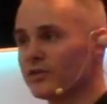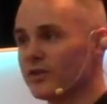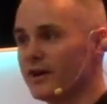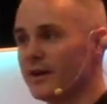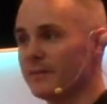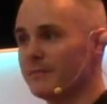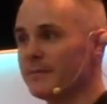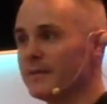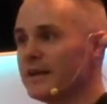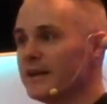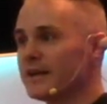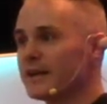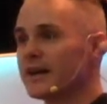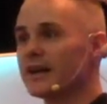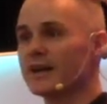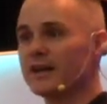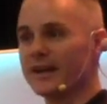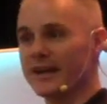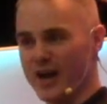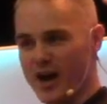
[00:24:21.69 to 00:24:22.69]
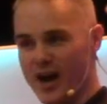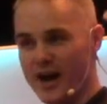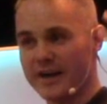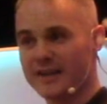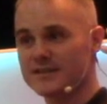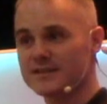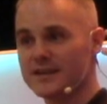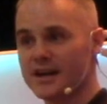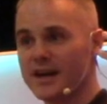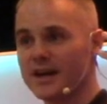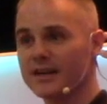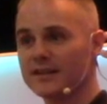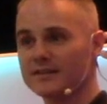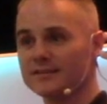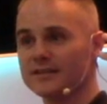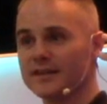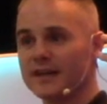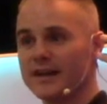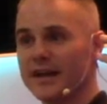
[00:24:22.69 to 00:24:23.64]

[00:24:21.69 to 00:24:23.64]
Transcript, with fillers: um, kind of like Einstein.